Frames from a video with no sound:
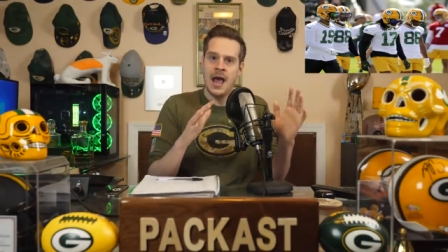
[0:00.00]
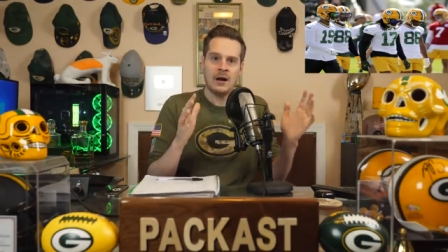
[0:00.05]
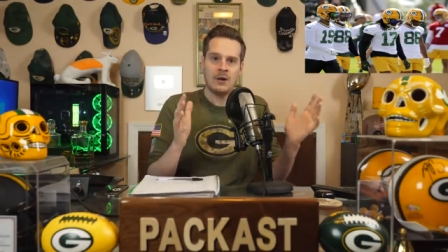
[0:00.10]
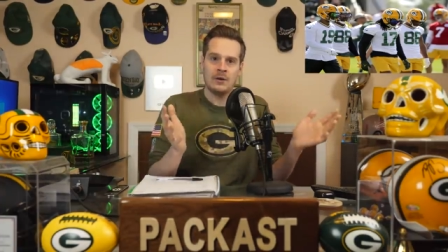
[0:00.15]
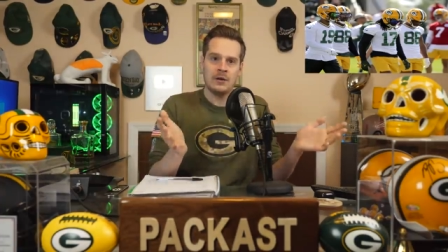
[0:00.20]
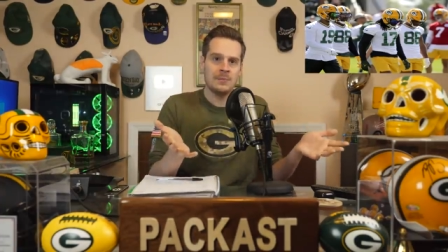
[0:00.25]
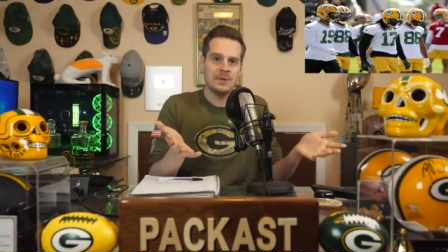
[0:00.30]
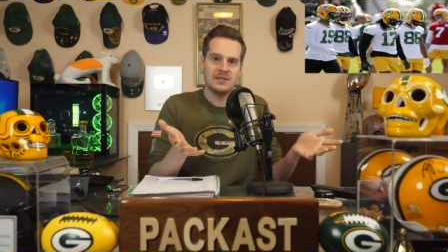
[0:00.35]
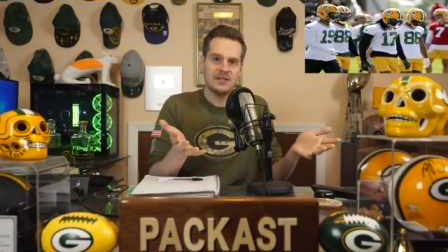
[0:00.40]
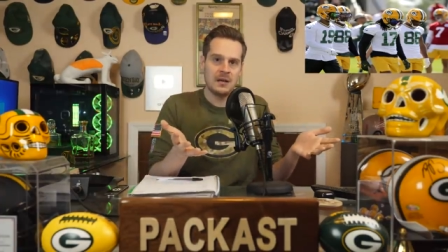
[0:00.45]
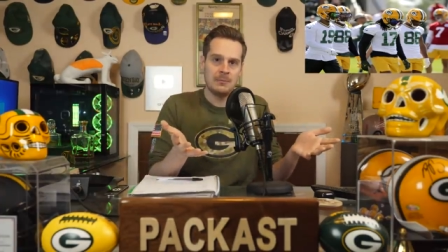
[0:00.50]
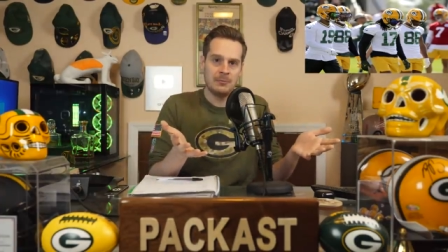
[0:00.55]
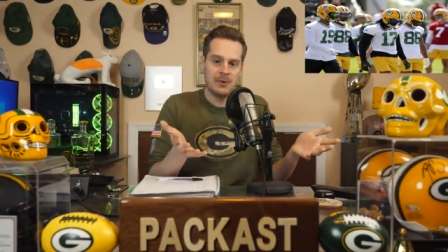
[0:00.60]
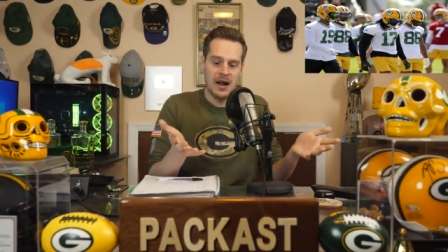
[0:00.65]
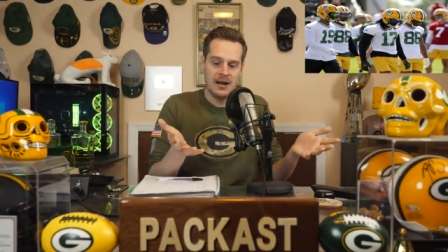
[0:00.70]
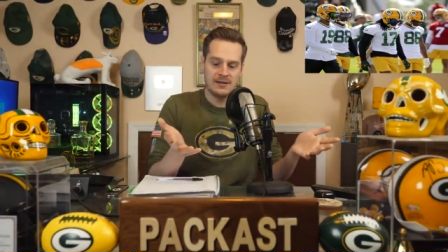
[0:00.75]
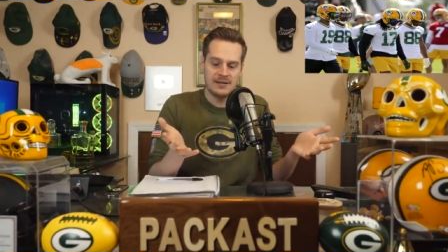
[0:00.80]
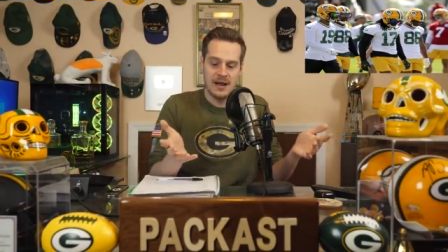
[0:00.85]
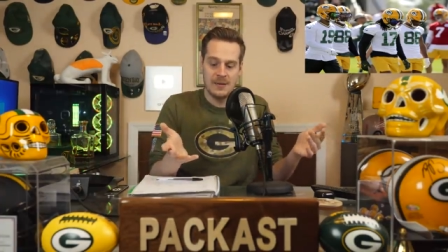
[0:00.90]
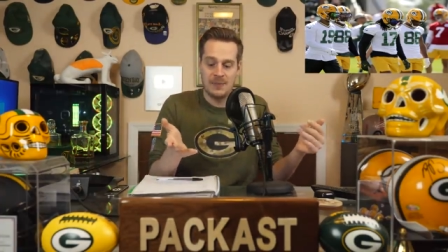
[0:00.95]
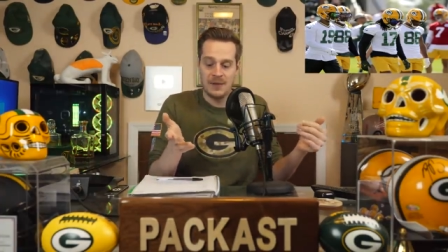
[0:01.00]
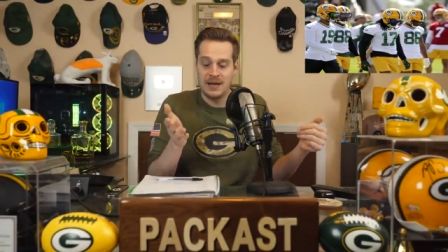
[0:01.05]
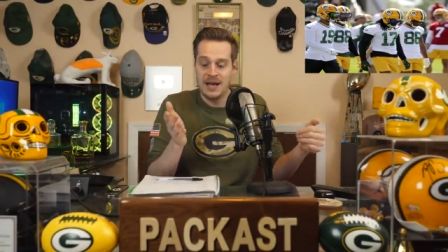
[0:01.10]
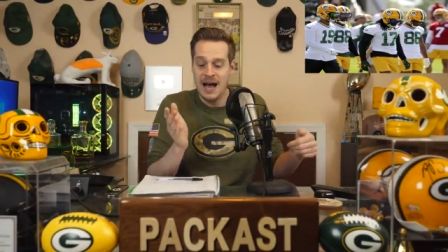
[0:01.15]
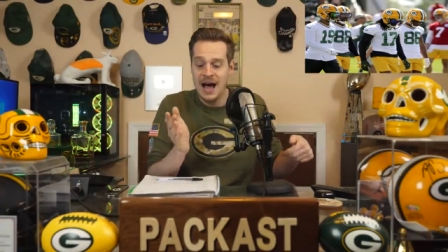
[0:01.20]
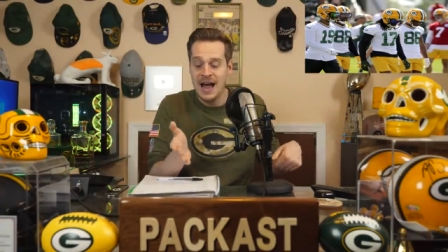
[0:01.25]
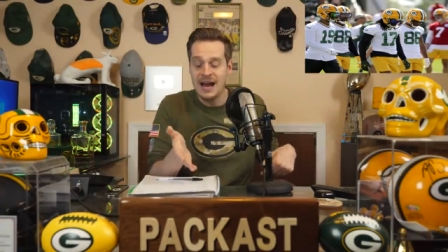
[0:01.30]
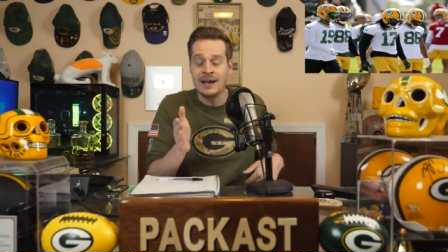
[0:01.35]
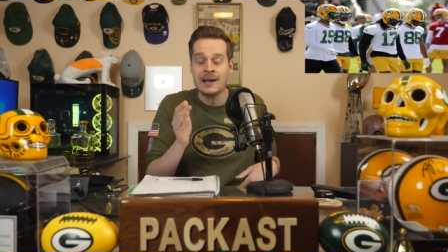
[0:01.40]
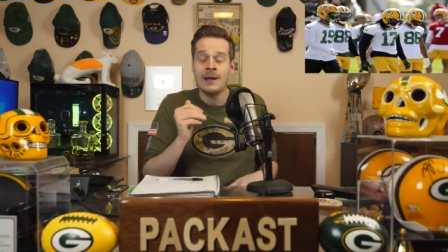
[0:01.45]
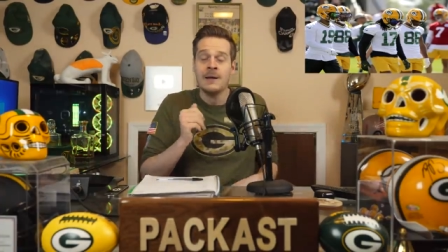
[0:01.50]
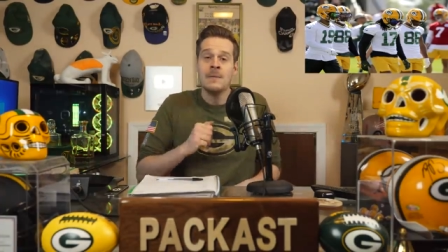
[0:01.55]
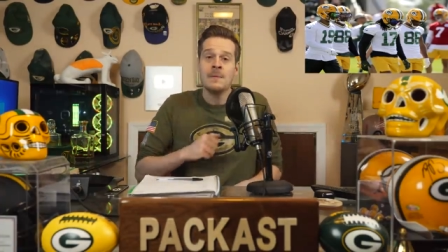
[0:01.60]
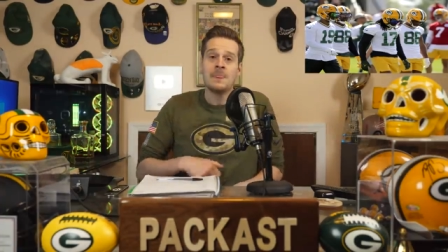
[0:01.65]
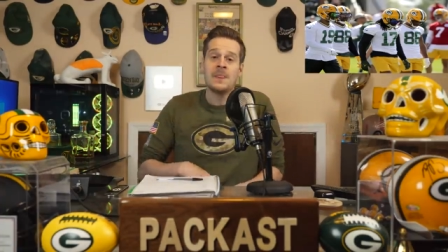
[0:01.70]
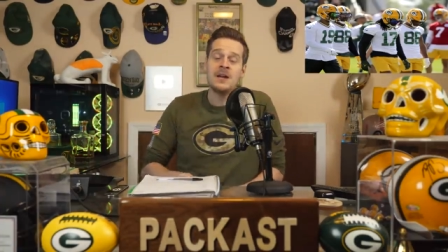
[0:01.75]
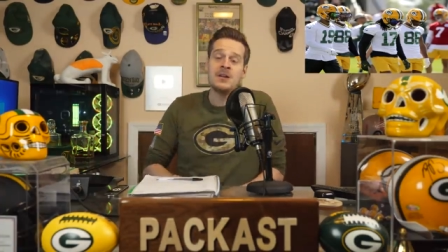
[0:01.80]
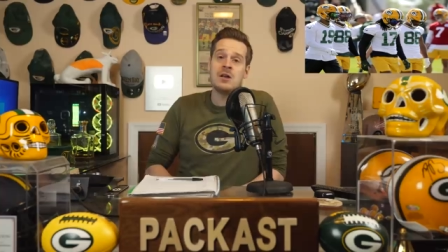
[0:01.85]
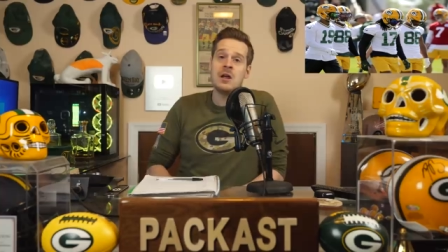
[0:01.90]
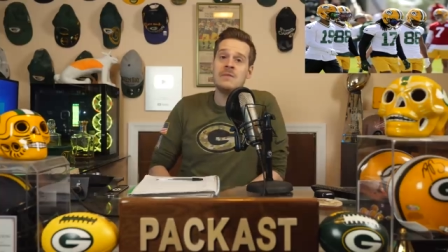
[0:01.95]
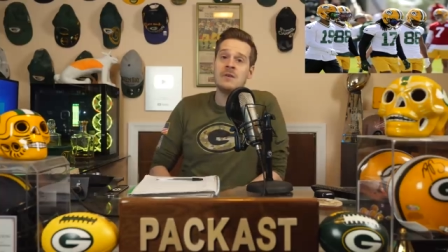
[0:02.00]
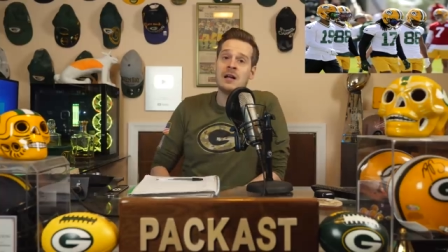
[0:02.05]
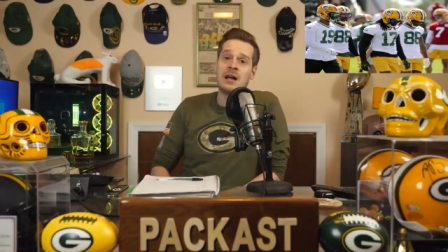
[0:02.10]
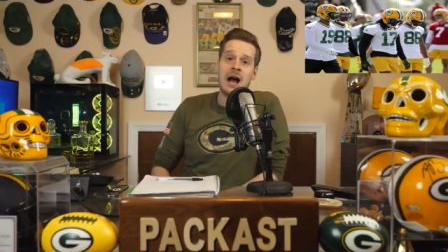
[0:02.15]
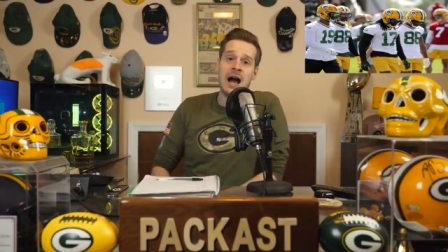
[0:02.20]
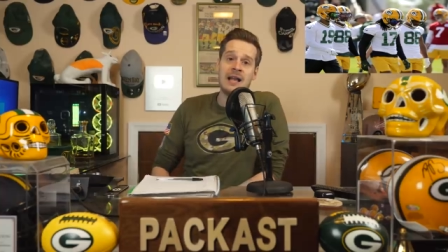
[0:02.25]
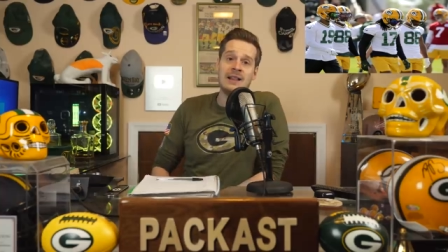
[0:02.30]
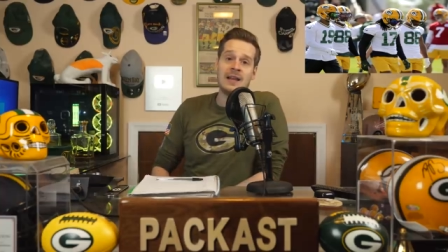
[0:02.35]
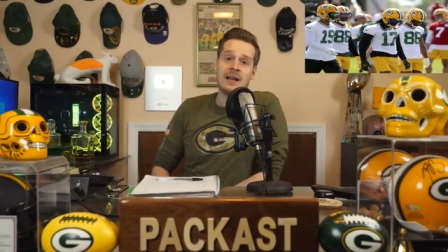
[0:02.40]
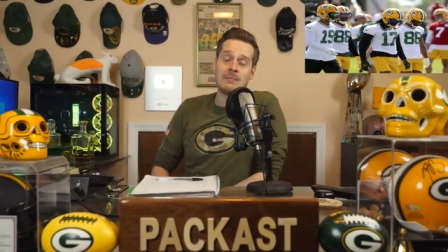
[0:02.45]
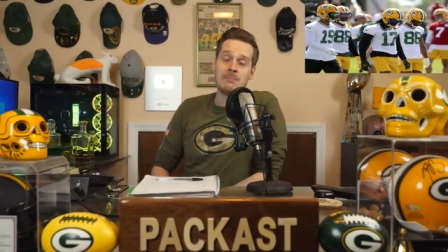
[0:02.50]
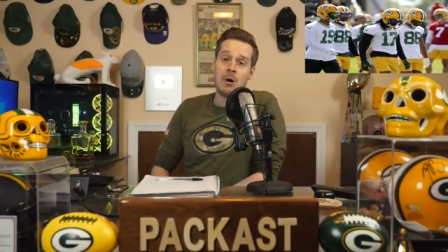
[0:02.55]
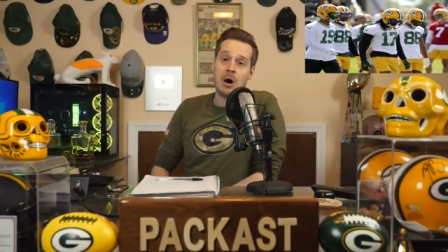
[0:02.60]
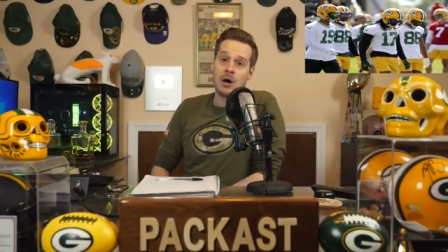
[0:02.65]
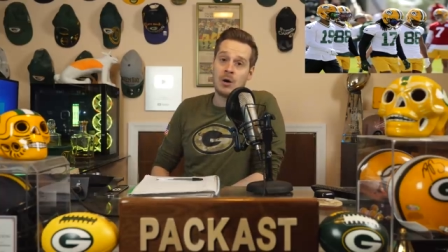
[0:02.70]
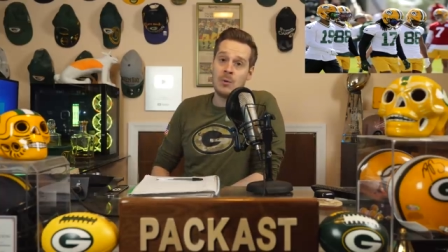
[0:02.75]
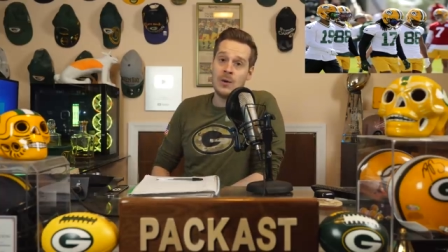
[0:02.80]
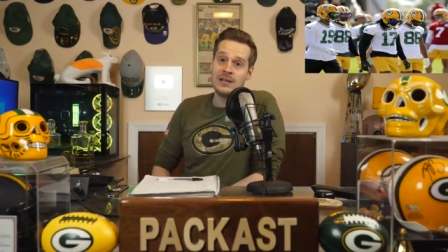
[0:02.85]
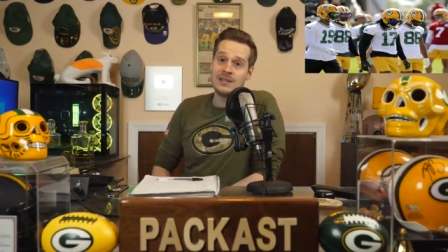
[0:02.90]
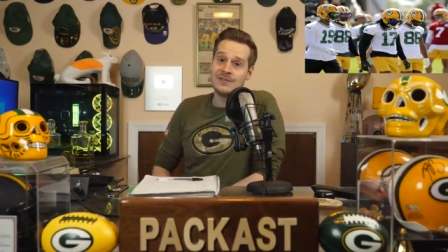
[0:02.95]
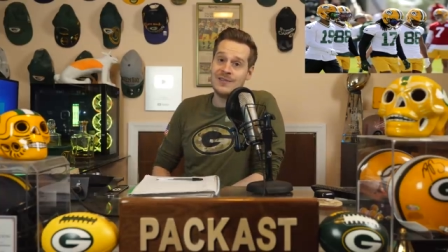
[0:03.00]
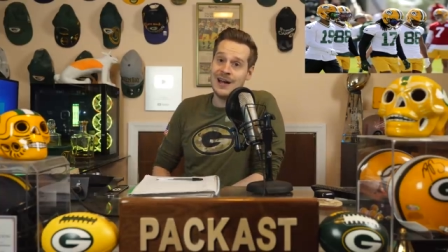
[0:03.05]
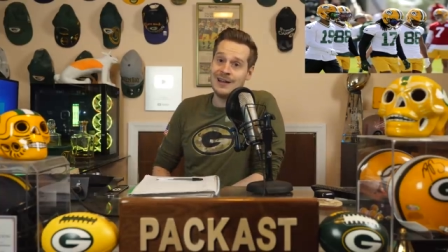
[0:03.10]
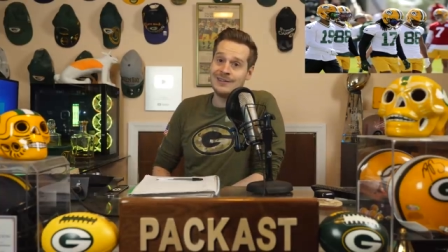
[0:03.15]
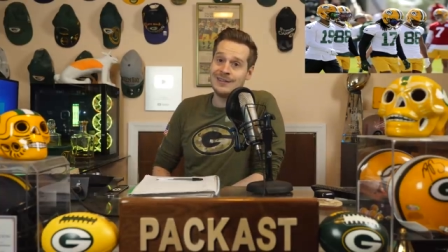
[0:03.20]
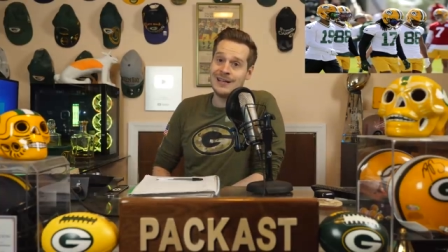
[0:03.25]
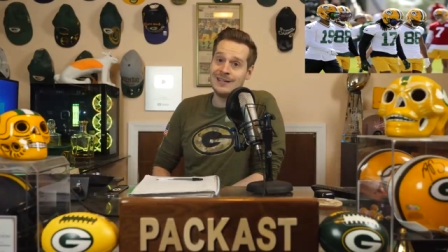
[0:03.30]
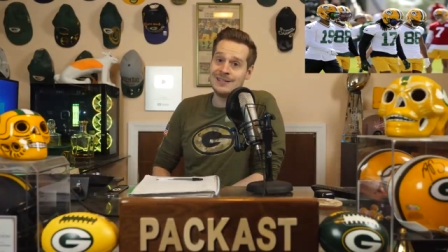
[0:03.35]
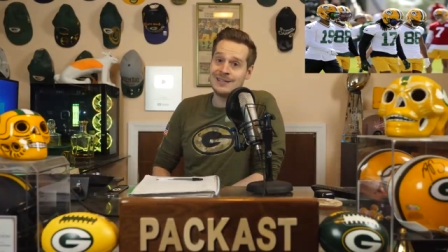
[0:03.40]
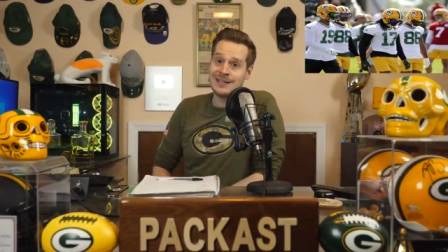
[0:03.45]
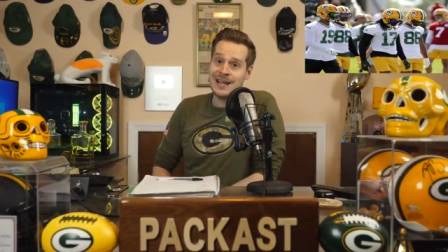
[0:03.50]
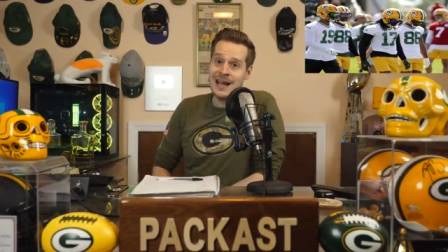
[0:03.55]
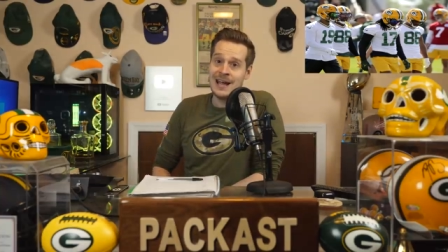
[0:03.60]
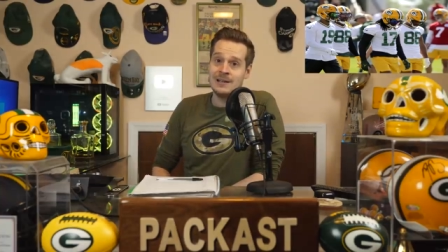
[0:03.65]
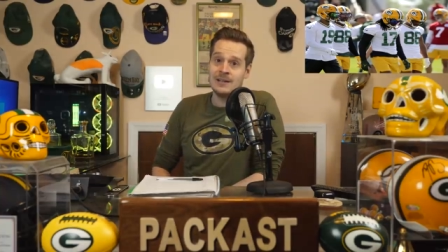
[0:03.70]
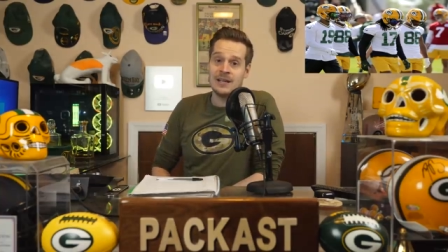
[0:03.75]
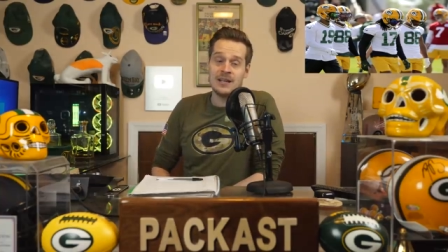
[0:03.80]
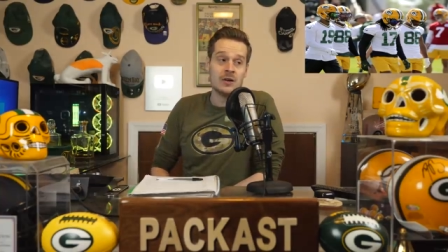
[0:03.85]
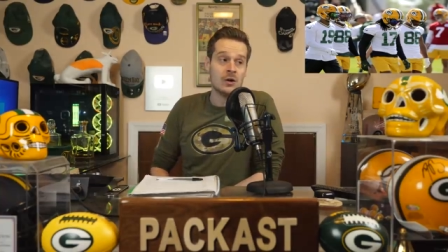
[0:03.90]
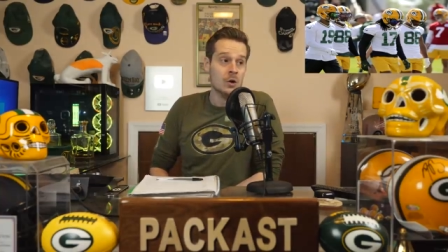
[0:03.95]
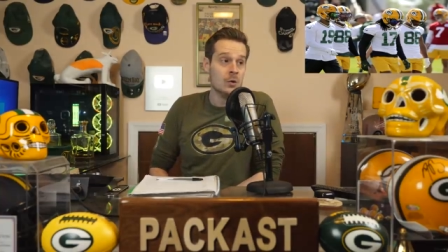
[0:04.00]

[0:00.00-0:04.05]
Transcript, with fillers: Equanimeous Saint Brown's not the guy. Then you have a guy like Marquez Valdez-Scantling,